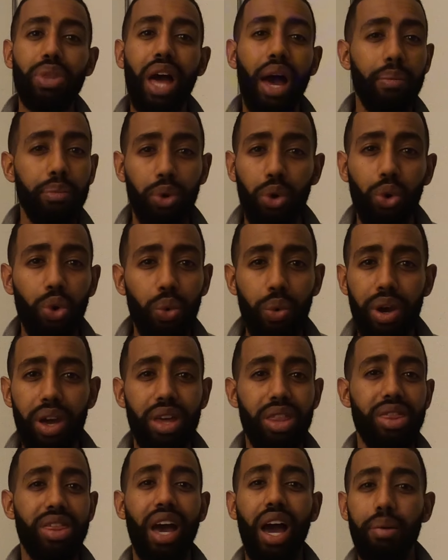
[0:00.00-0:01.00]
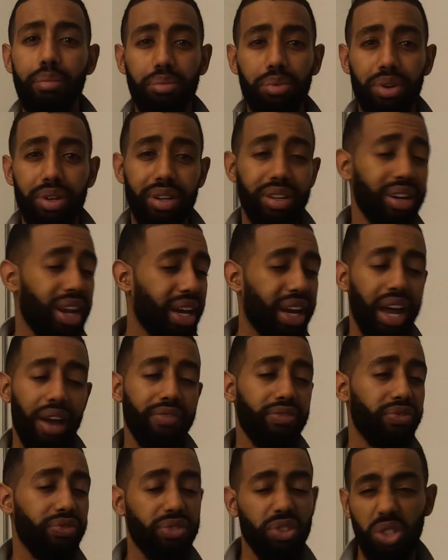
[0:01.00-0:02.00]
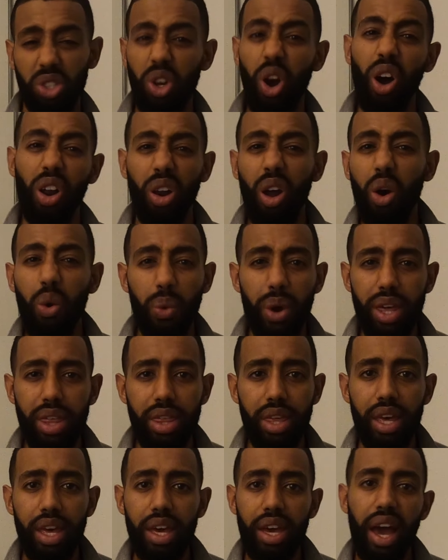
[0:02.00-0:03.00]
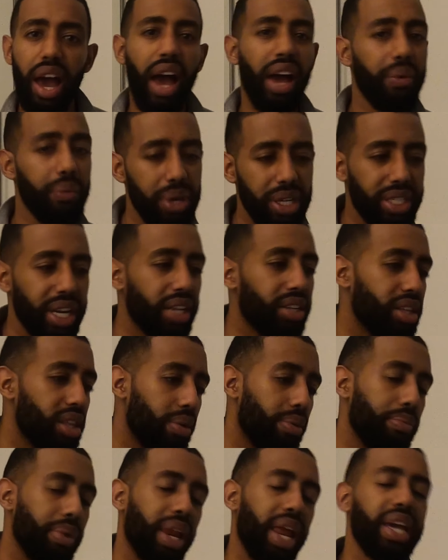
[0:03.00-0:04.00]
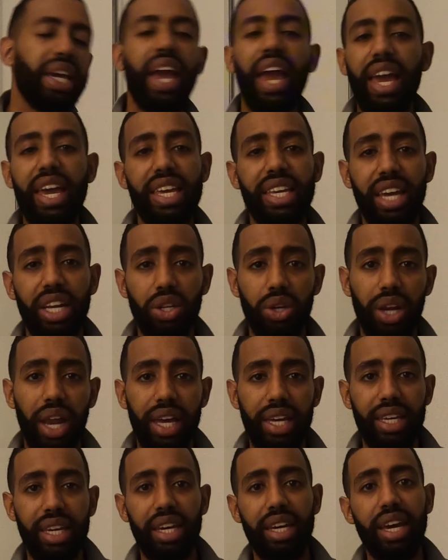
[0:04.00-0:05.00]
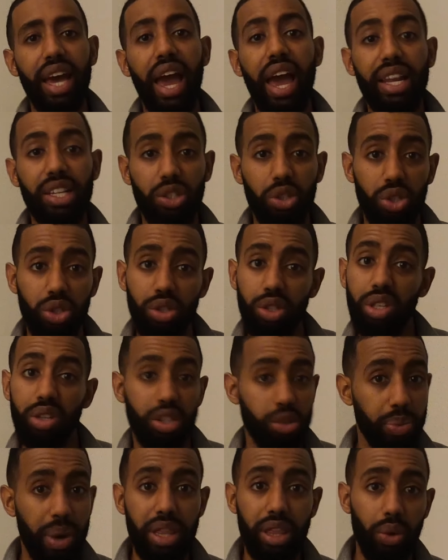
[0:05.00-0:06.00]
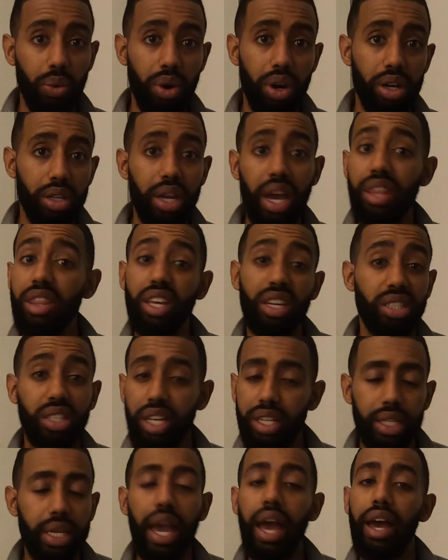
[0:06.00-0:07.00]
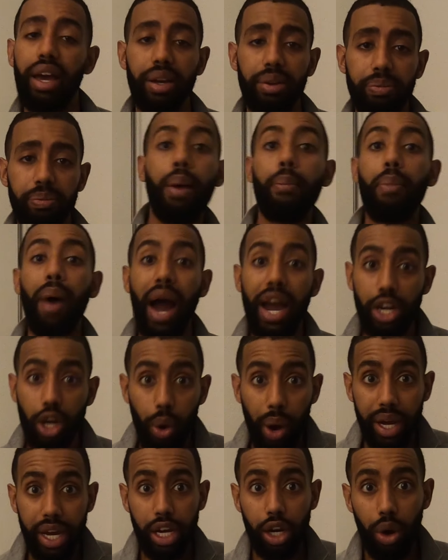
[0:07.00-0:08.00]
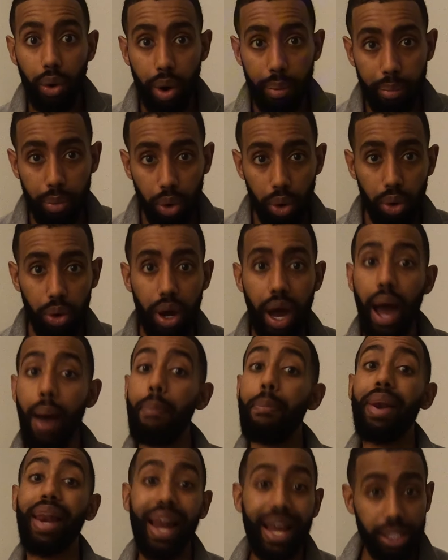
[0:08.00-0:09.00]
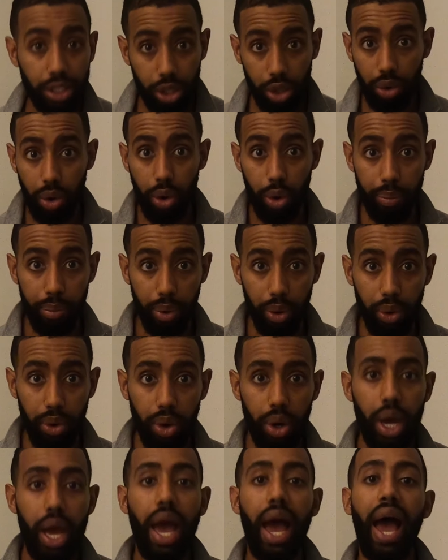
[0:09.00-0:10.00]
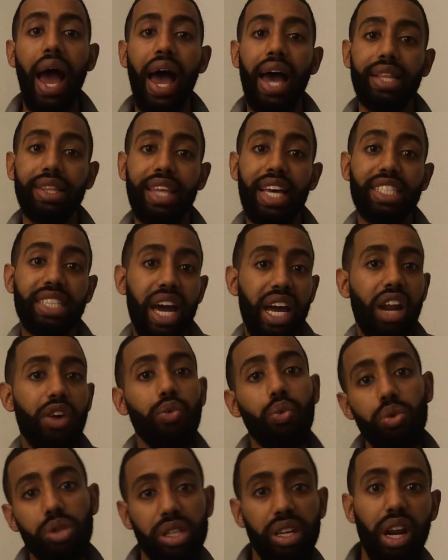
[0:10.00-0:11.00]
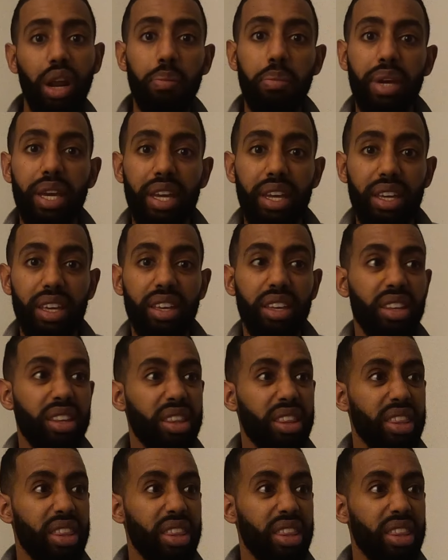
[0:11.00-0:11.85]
that I'm cool with, that I've just got along with. I'd reach out to them and be like, hey, can you like it? And just spread the word. And they said, yeah. But I know I can grow it more. I plan to grow it more. And that's kind of what's going to be